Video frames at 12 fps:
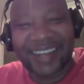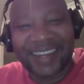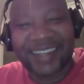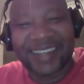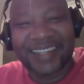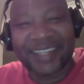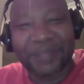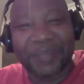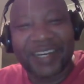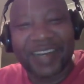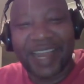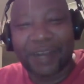And it has
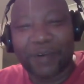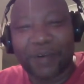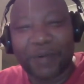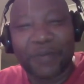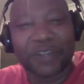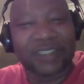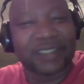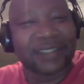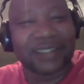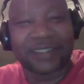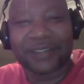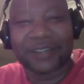been like
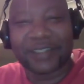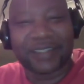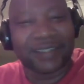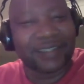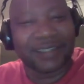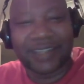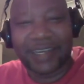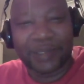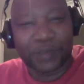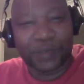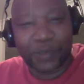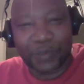almost six
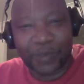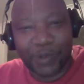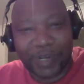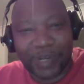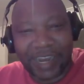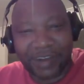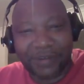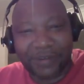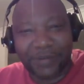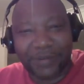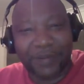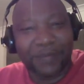years or so now,
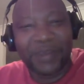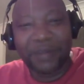or